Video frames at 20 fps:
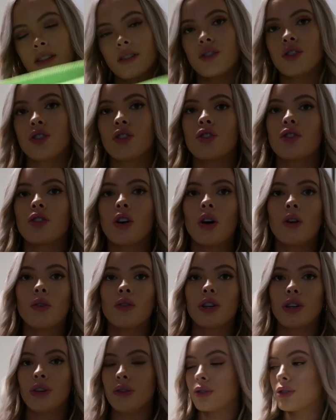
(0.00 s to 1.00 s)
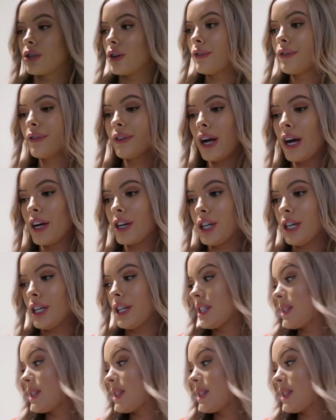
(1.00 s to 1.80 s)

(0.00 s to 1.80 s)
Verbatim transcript: It's so cute, so flattering,